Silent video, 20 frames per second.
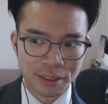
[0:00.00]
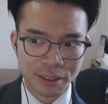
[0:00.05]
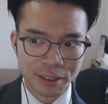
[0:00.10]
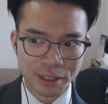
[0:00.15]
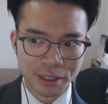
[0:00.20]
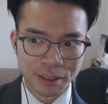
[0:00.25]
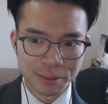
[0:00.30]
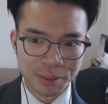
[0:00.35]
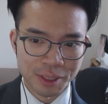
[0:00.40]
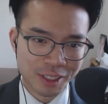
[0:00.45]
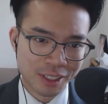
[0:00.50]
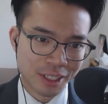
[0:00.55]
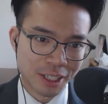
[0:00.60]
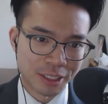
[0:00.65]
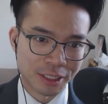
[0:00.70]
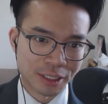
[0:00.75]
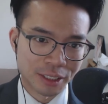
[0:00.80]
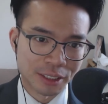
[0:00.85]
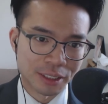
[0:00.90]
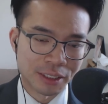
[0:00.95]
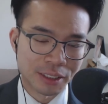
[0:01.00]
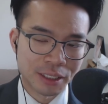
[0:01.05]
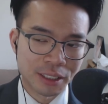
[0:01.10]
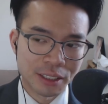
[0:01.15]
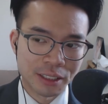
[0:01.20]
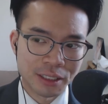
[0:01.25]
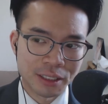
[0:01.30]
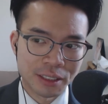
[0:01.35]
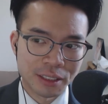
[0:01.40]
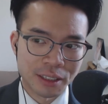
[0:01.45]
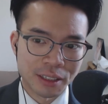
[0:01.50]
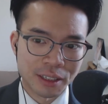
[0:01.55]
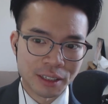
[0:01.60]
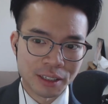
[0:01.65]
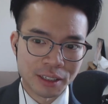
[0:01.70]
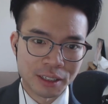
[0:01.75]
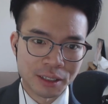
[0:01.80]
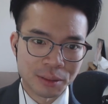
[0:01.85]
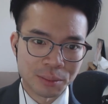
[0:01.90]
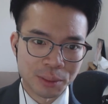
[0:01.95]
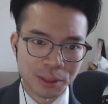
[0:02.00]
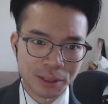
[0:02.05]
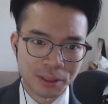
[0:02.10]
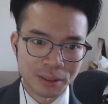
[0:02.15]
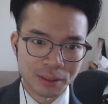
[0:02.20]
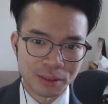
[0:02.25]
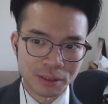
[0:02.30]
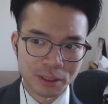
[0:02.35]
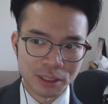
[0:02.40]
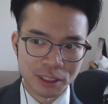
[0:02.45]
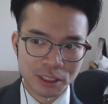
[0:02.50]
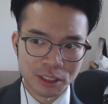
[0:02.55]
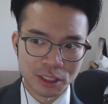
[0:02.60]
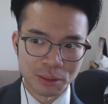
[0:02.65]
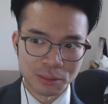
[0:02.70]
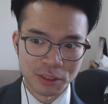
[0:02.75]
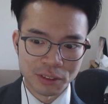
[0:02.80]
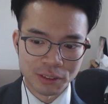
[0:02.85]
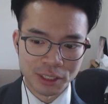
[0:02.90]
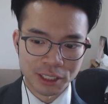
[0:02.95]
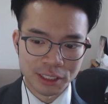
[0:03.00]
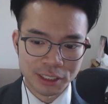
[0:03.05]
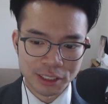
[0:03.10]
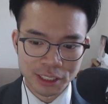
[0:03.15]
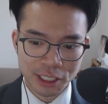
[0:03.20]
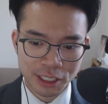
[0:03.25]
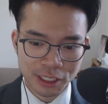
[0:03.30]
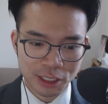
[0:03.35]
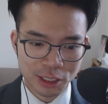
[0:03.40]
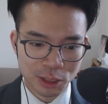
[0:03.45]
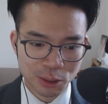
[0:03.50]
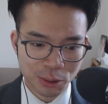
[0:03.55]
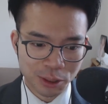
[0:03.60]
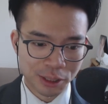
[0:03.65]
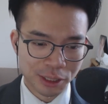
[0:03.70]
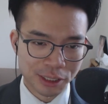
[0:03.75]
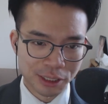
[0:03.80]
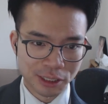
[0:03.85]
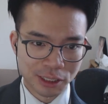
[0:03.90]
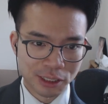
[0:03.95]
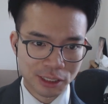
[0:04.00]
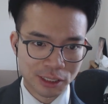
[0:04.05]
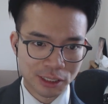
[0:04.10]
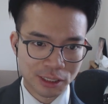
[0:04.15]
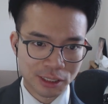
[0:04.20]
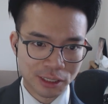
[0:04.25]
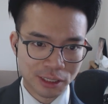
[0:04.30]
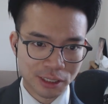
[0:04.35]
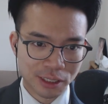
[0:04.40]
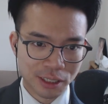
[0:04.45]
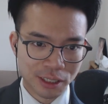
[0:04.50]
a closet, but in terms of like sinks, toilets,